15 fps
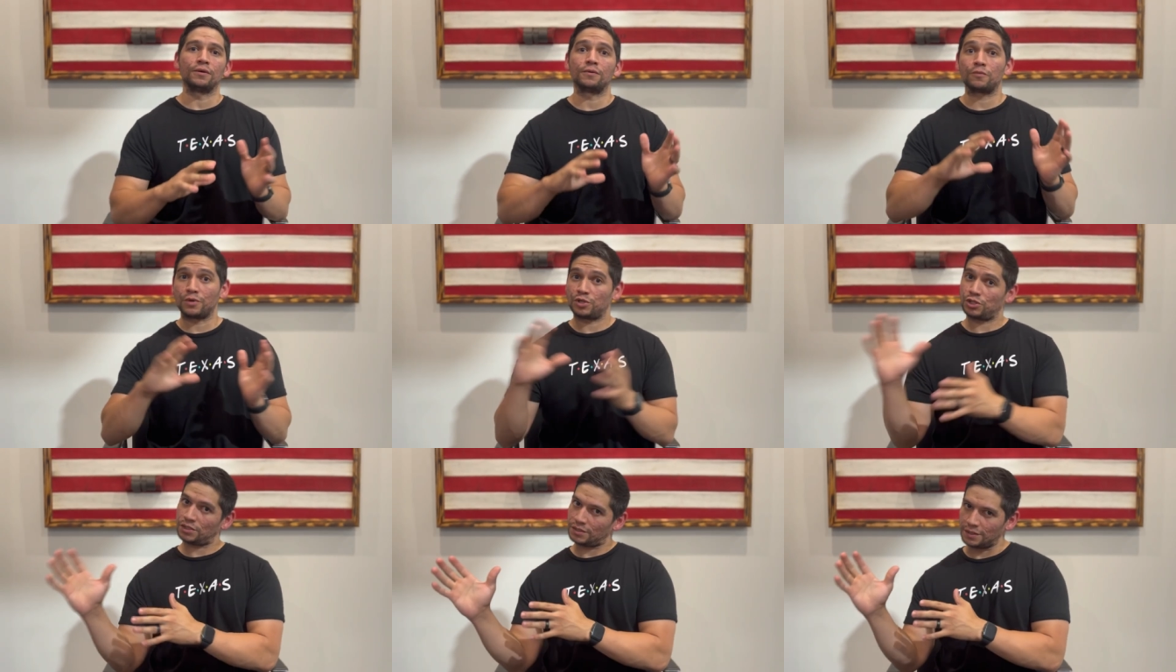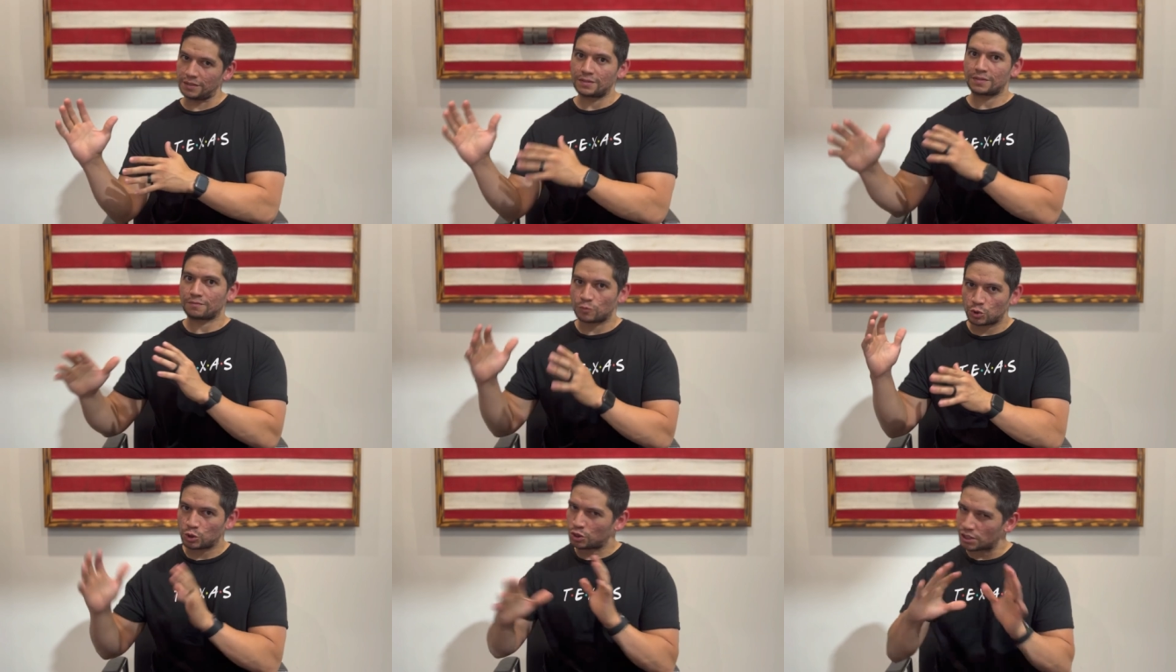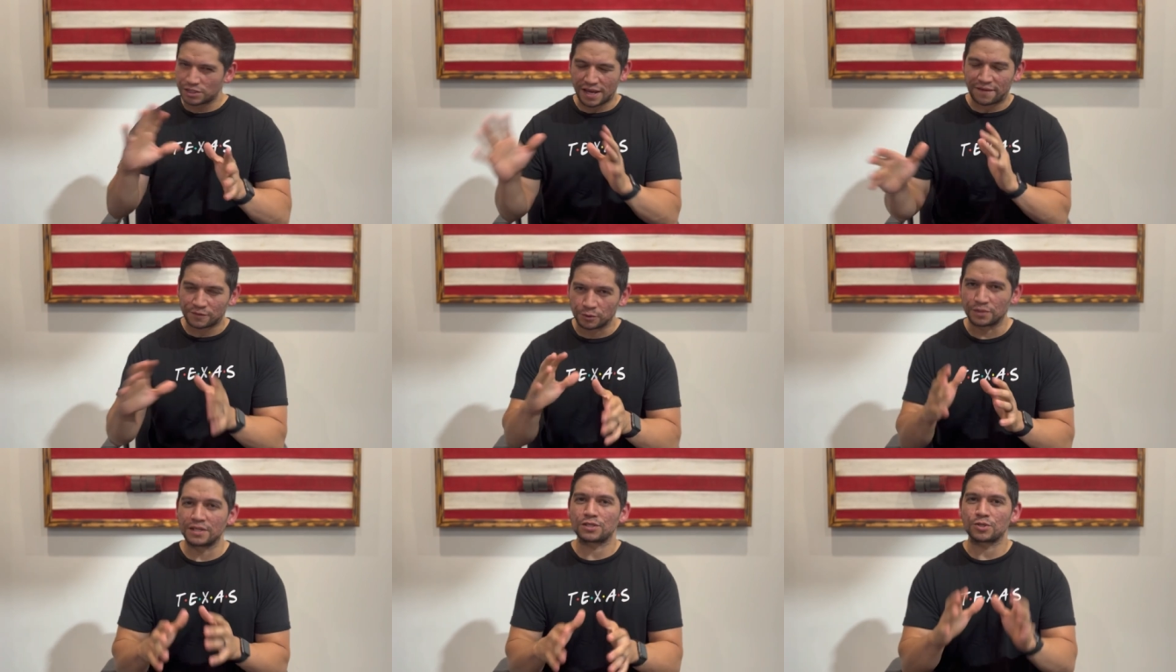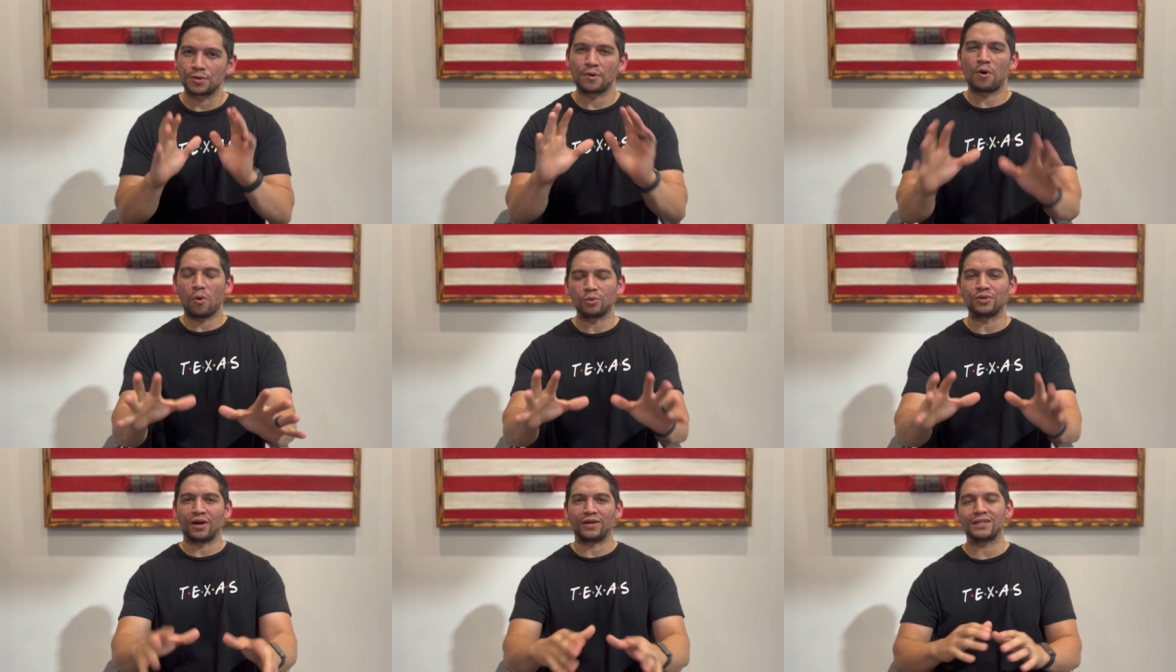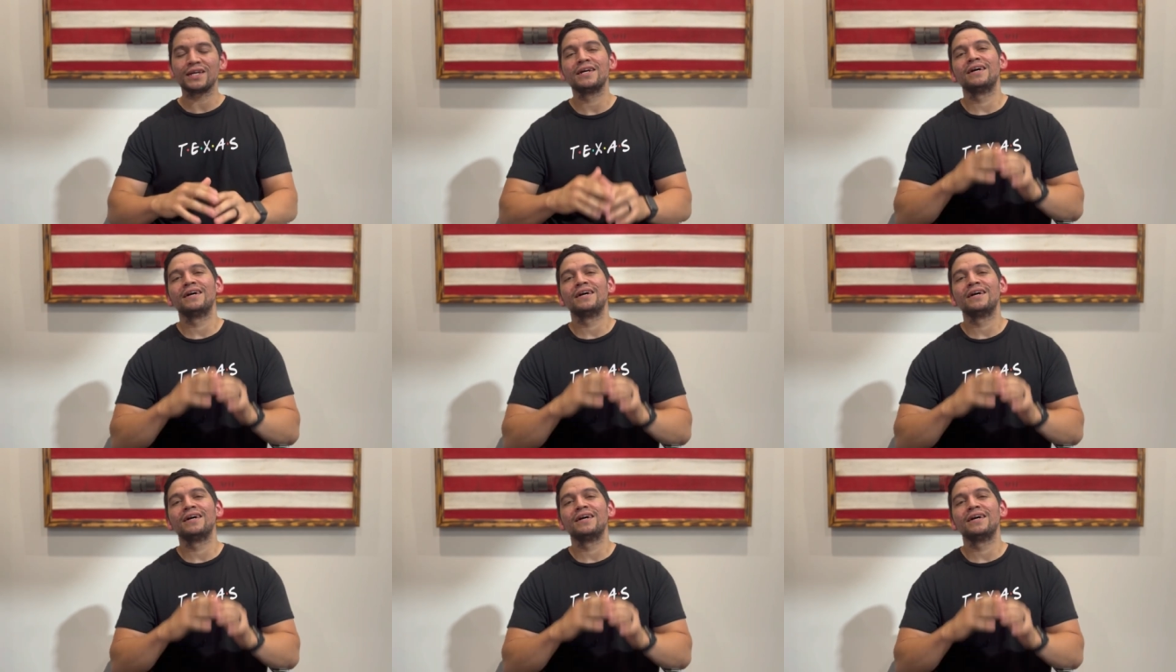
which is just after this, so hold on.